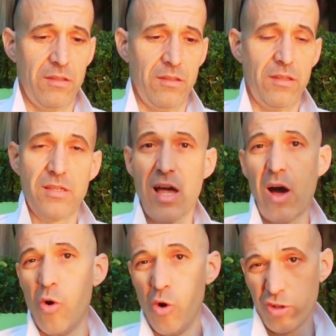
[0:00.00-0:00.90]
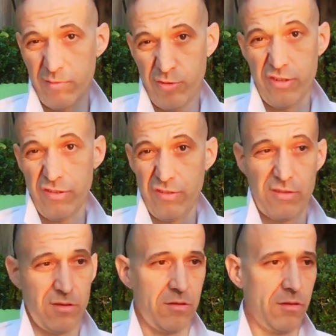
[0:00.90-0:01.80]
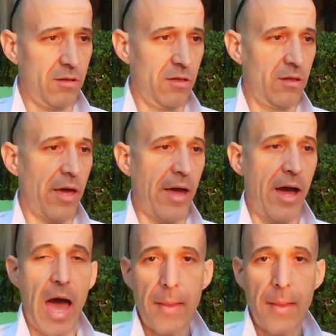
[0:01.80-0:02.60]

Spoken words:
these are awesome shoes. They are